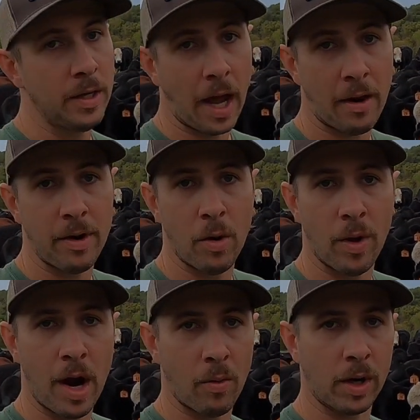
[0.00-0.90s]
I don't know what
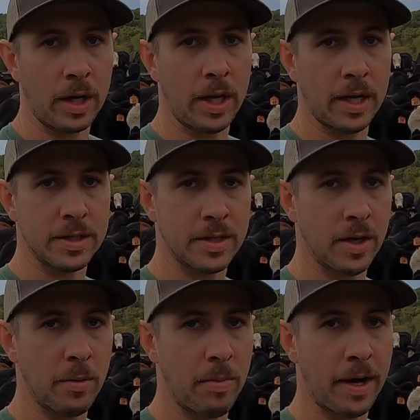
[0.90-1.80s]
all we're going to get
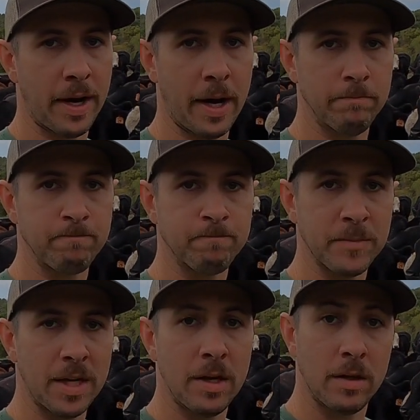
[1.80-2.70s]
into. But
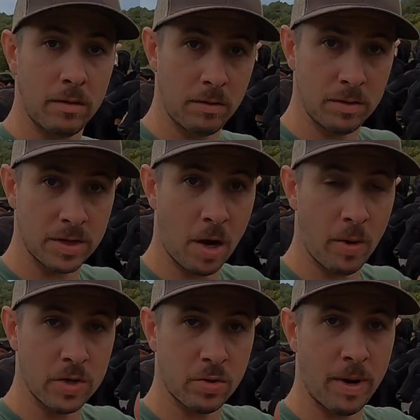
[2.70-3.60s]
as
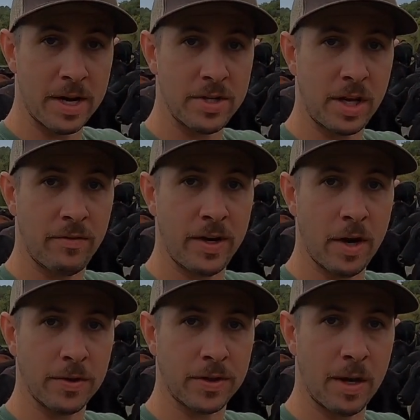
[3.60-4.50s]
always, remind you, give the video
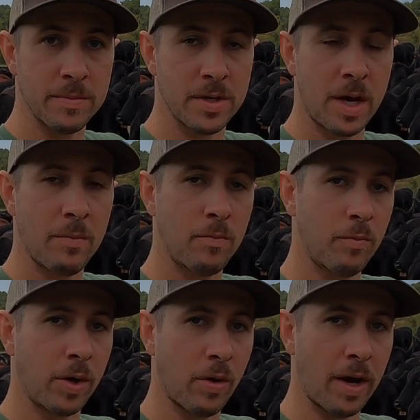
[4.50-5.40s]
a thumbs up.
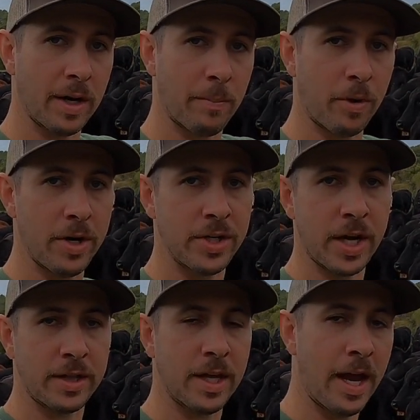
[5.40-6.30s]
We greatly
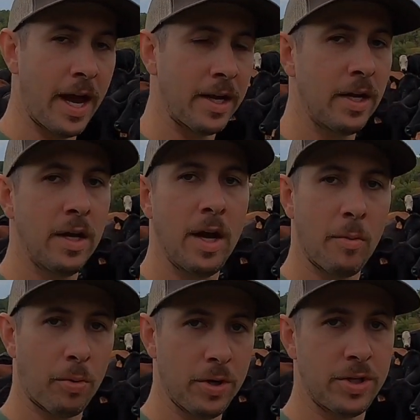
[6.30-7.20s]
appreciate that.
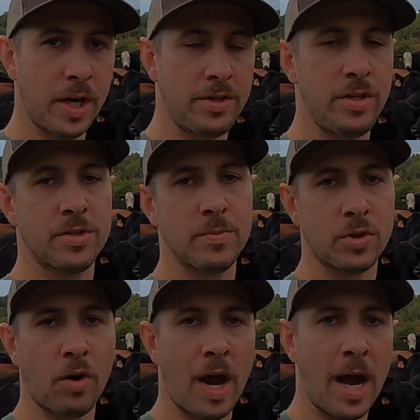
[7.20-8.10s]
Appreciate you
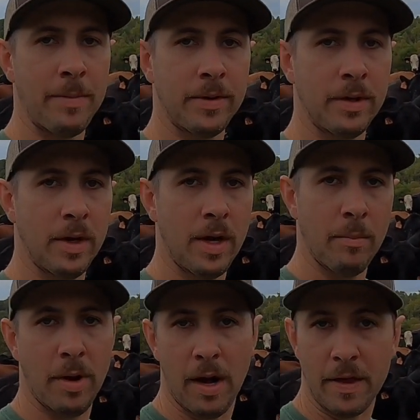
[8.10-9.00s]
subscribing,
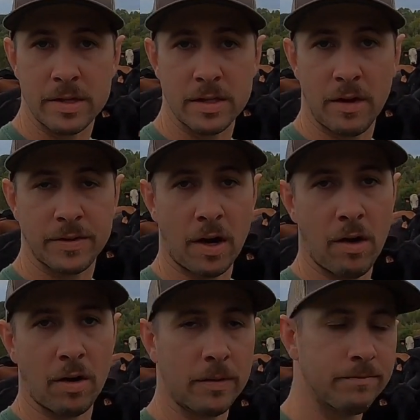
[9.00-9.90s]
but that's enough
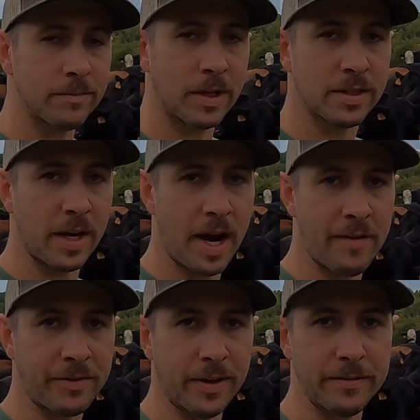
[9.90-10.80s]
talk. Let's get
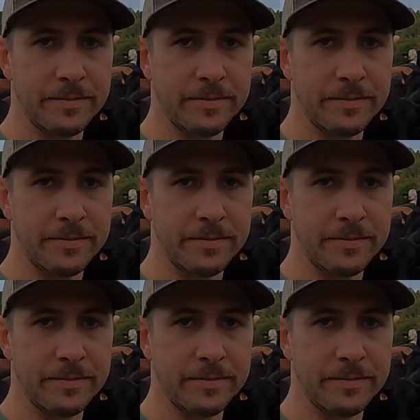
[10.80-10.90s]
after it.